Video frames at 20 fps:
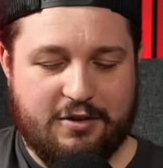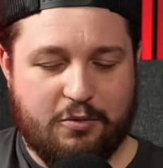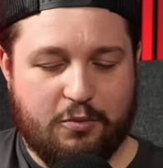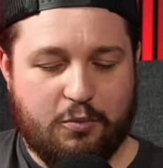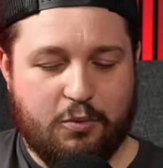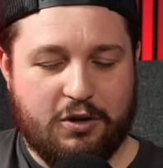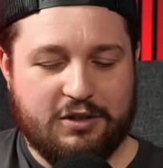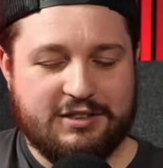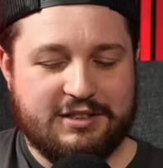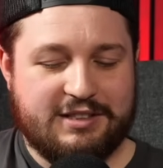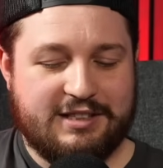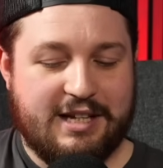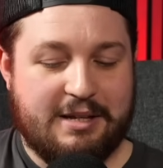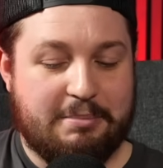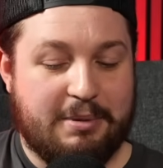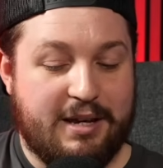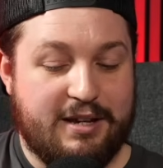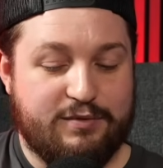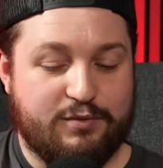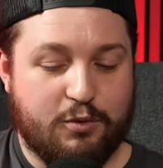1
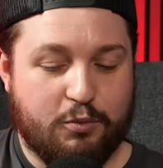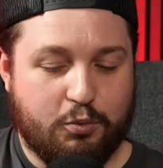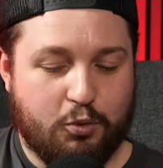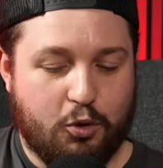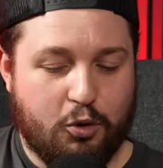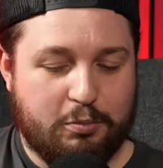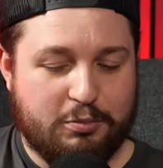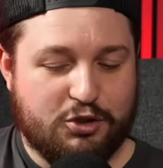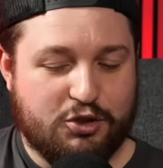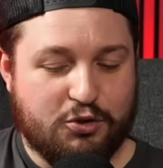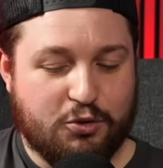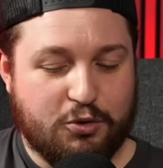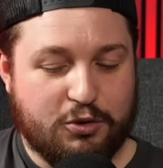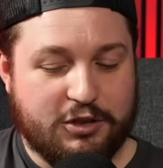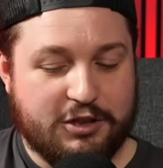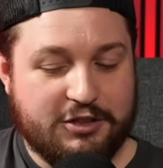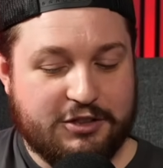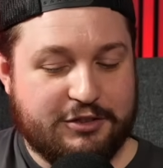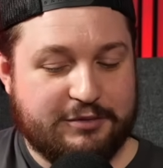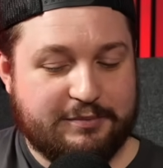CP for Warp
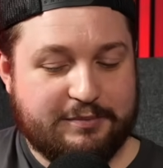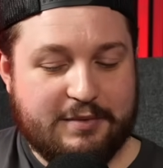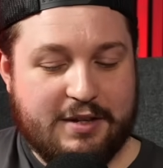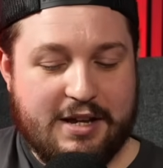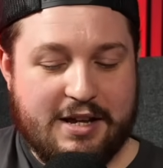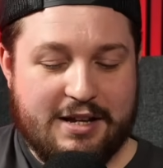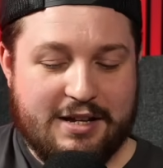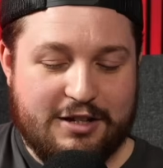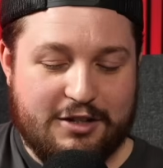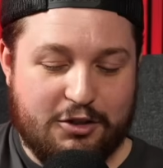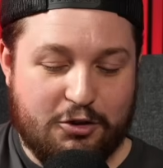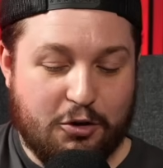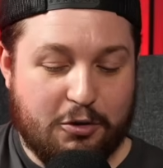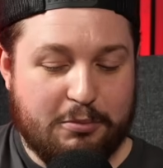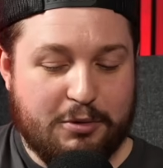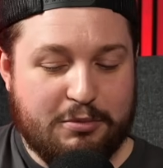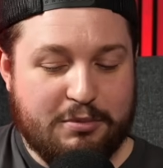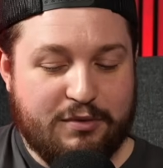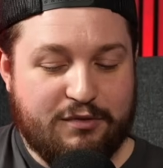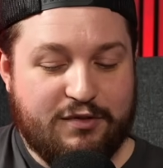Stalkers. Your
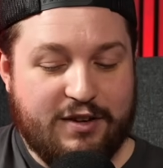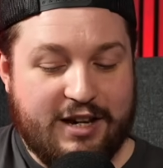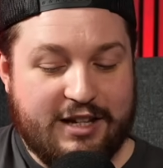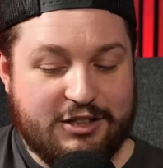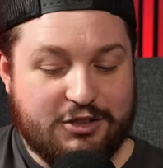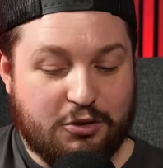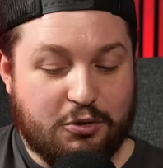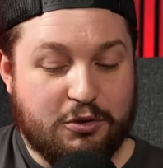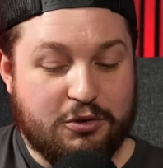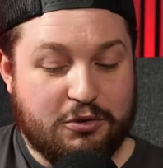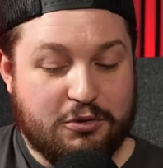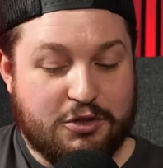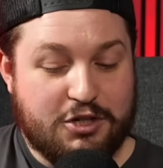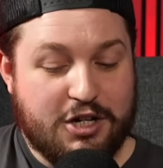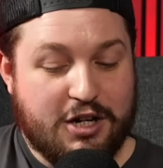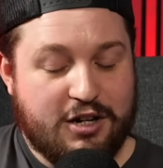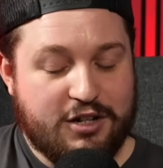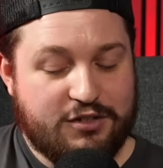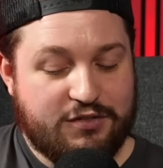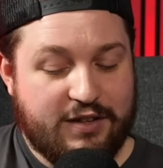movement phase or your
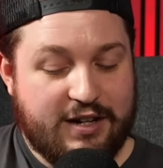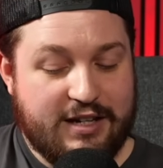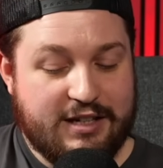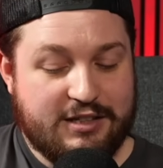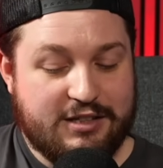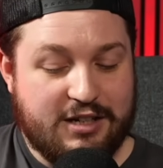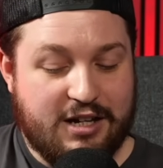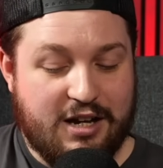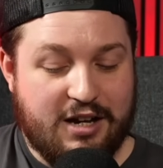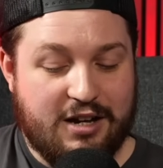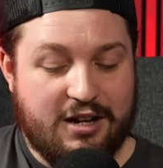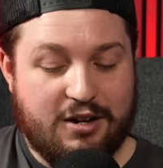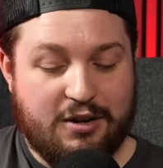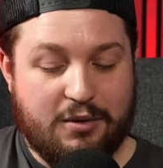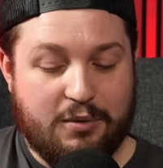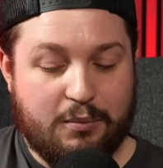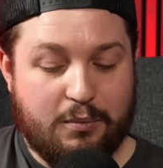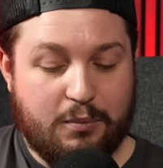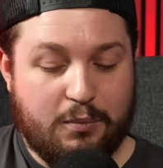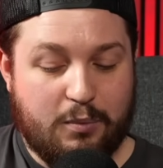charge phase,
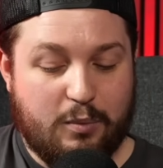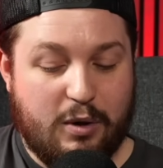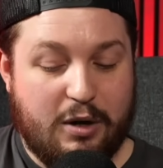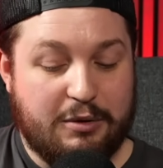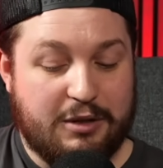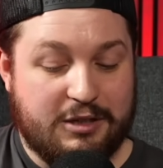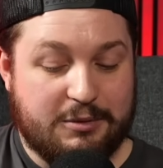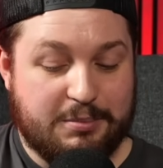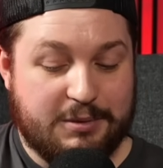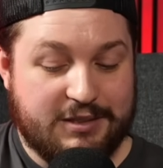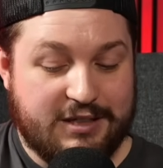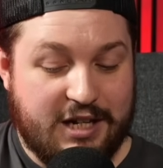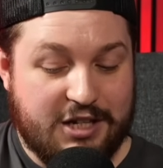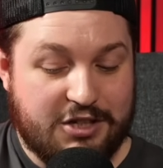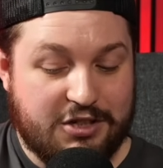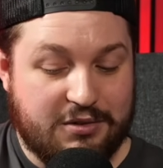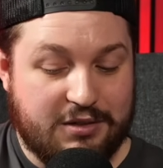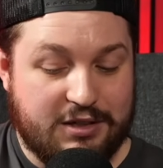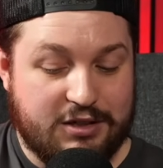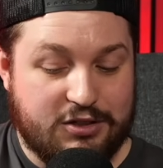World Eaters
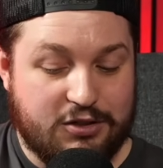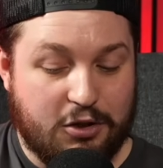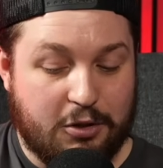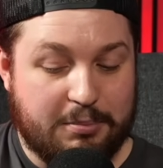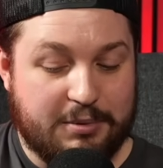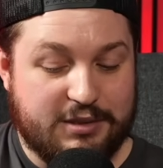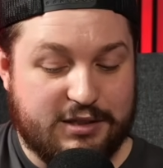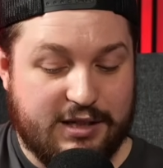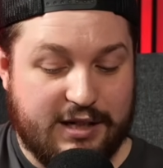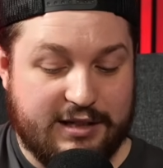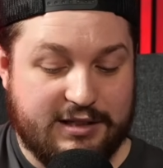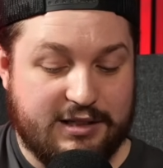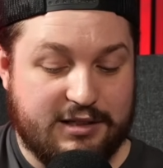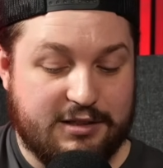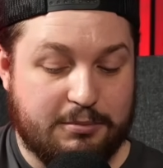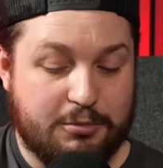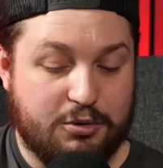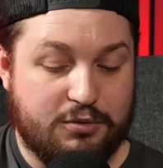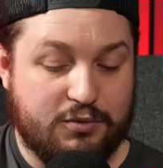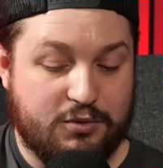possessed unit has not been selected
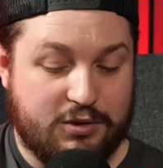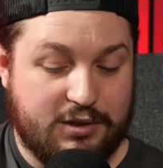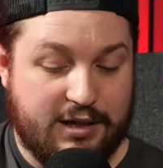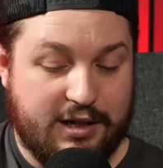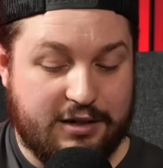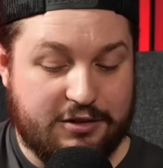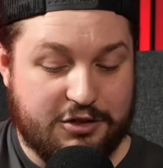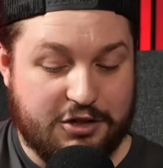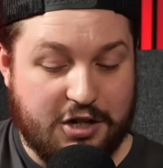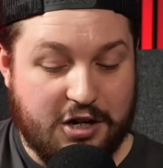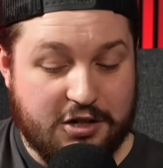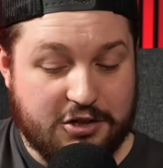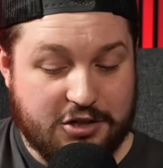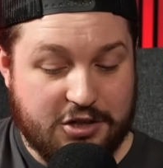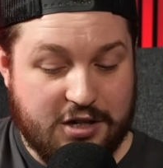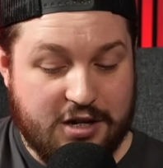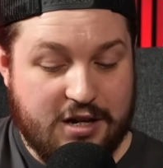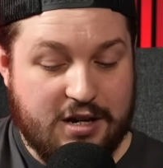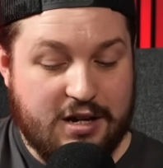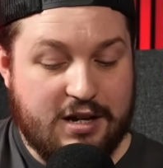to move or declare a charge.
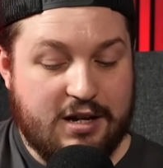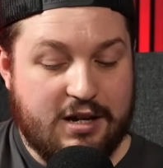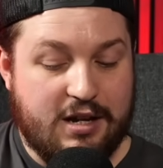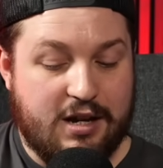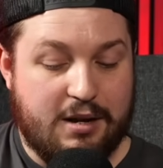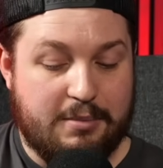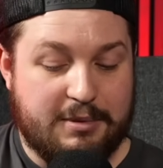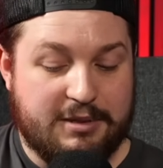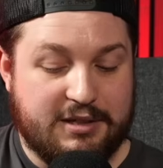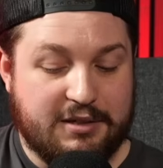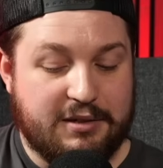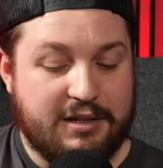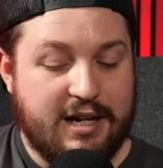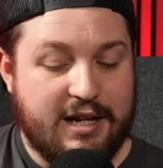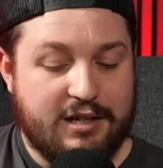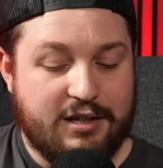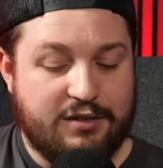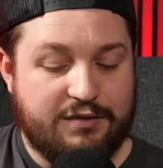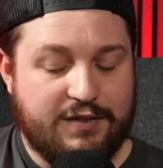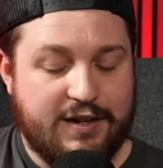Until the
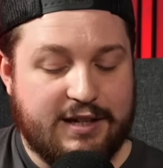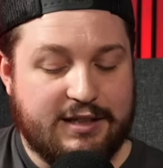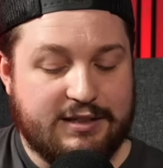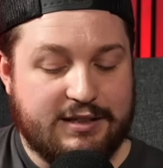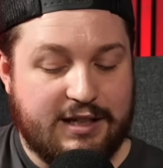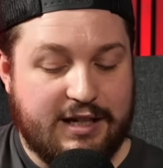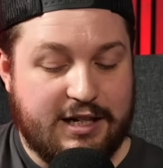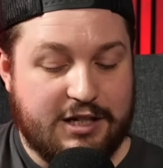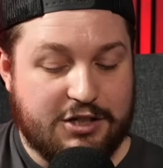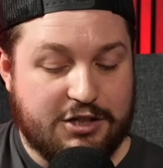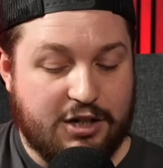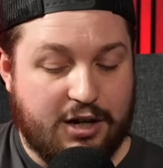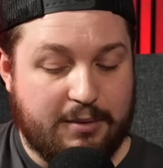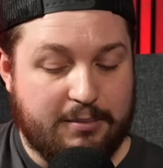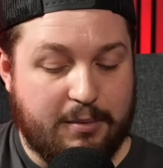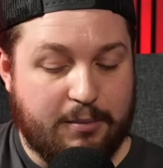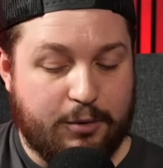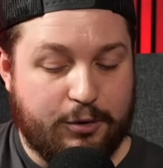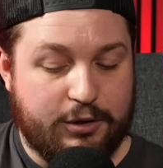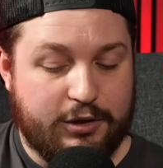end of the phase, each
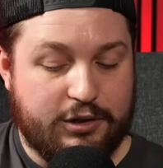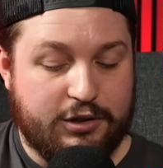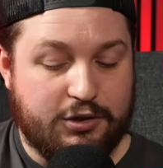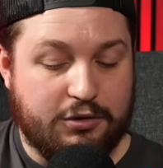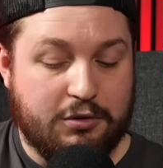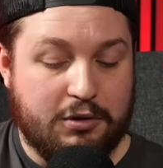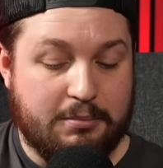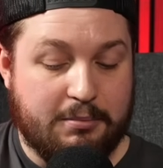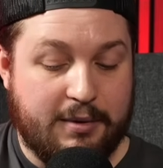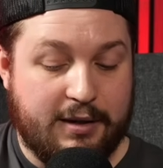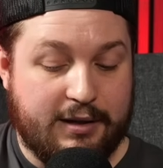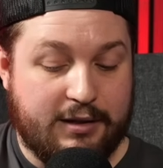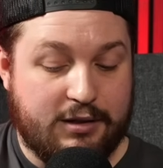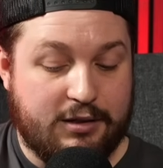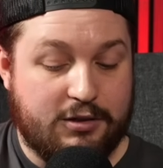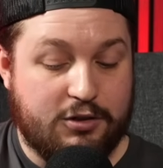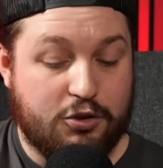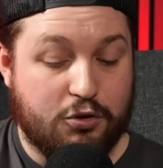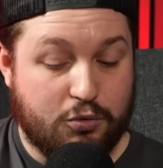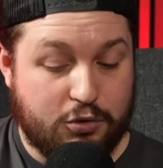time a model in
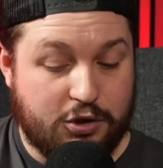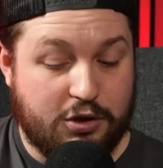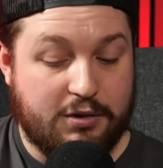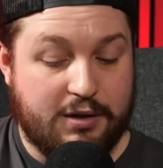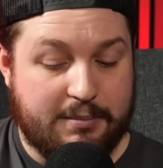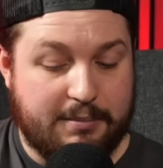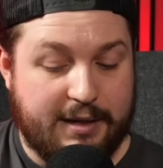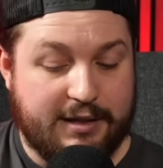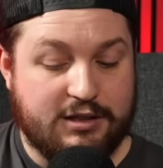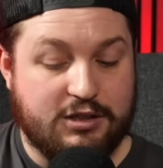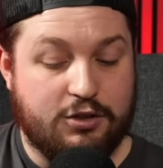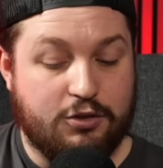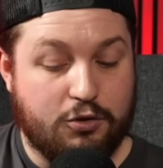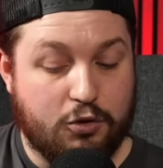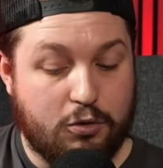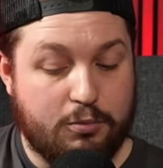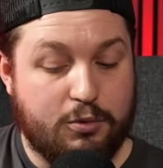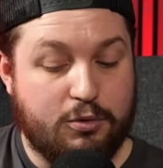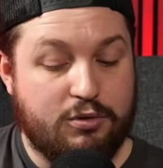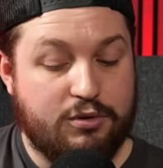your unit makes a
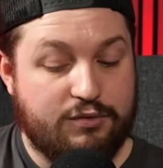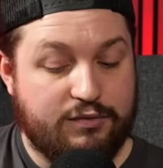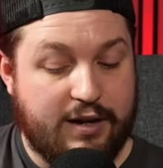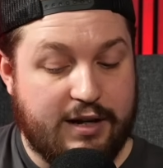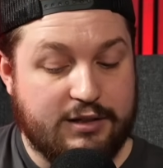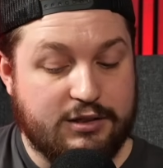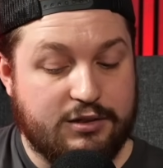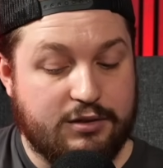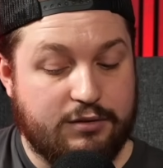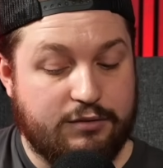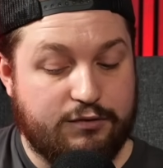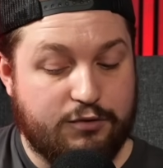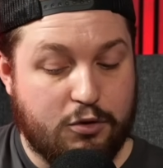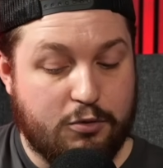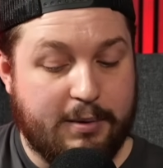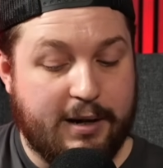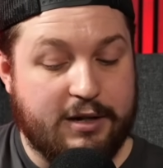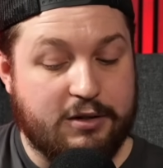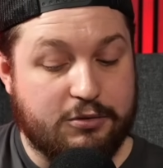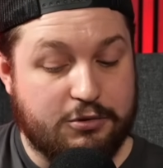normal, advance,
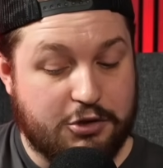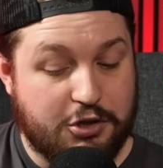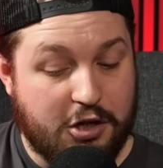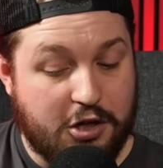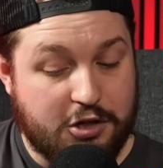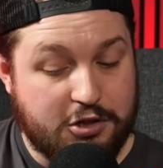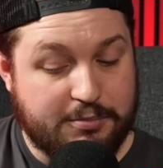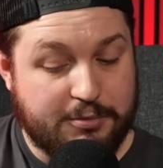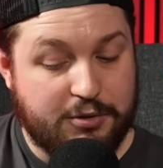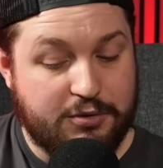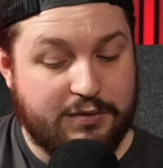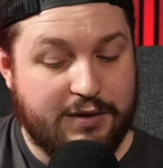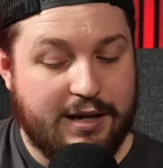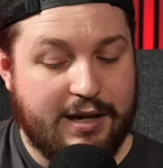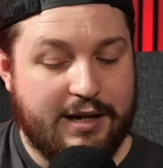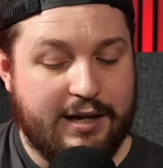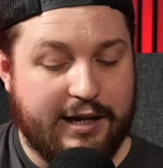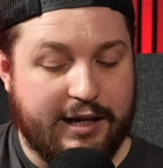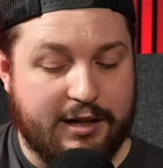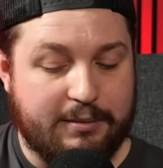fallback, or charge move,
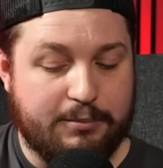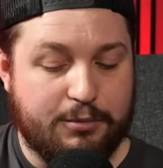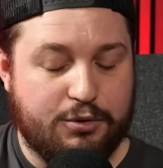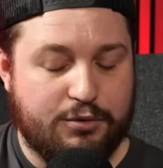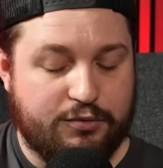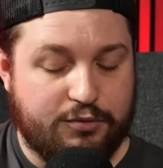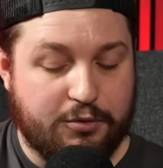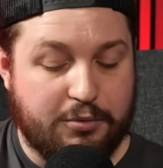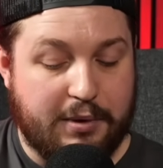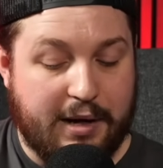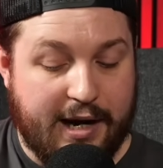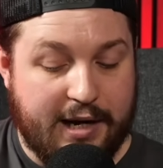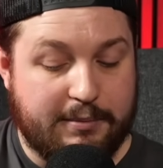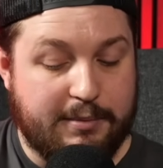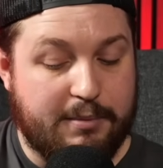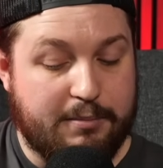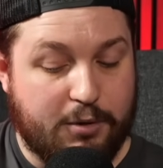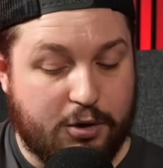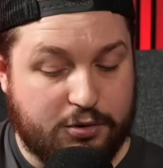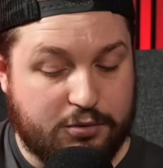it can move through
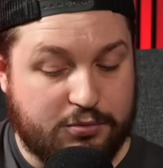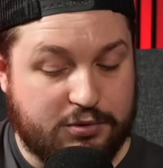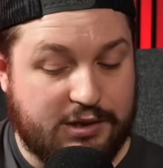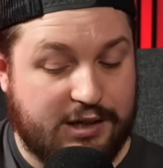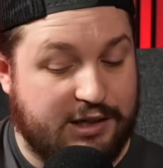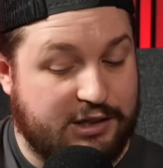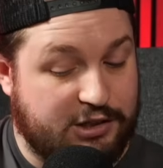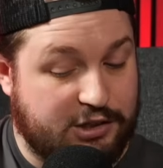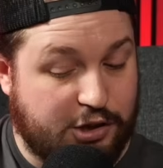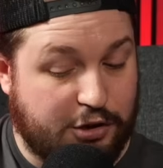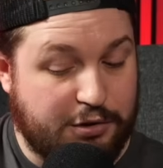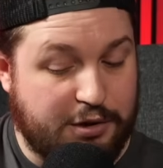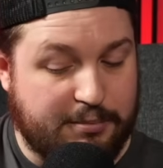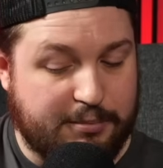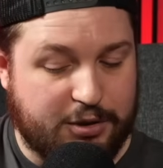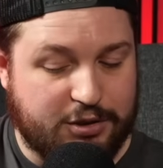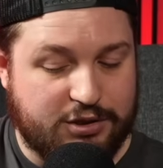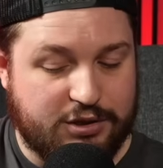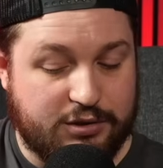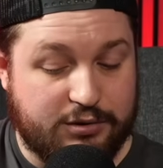enemy models, excluding
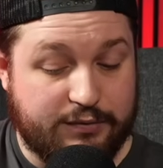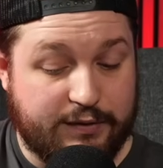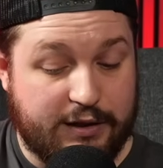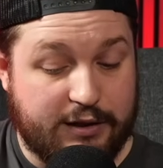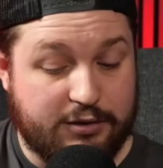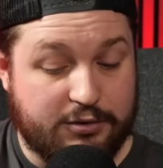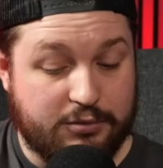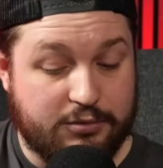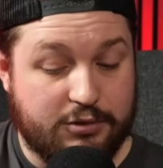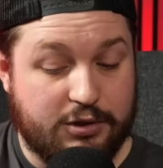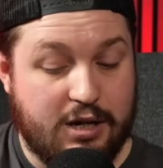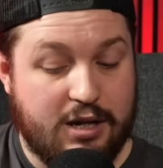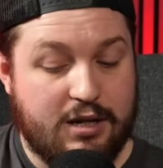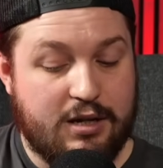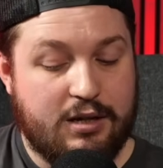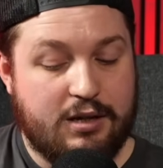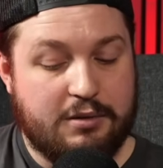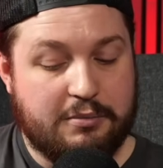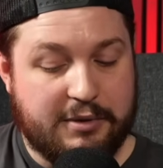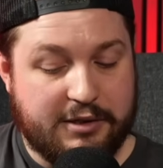monsters or vehicles.
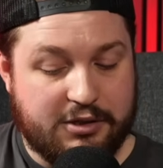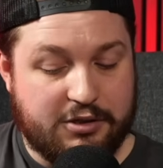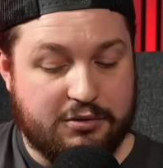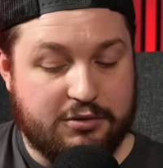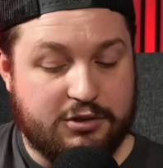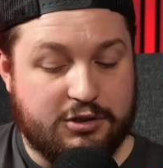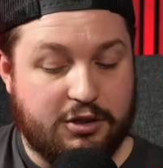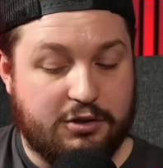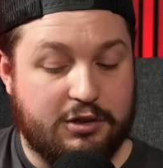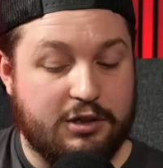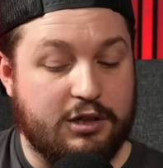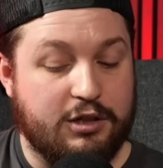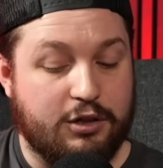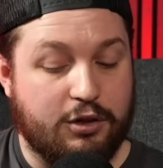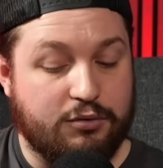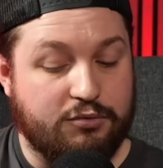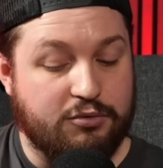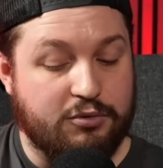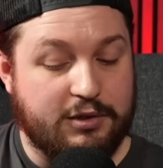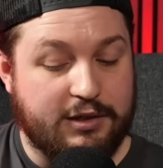When doing so, you can
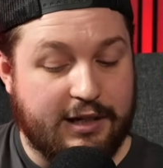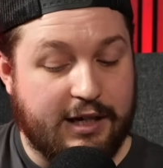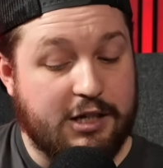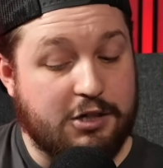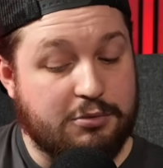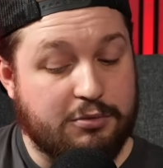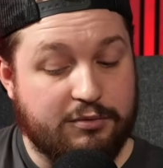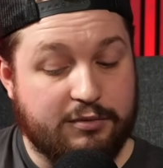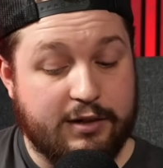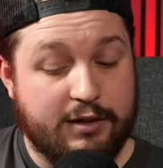go for engagement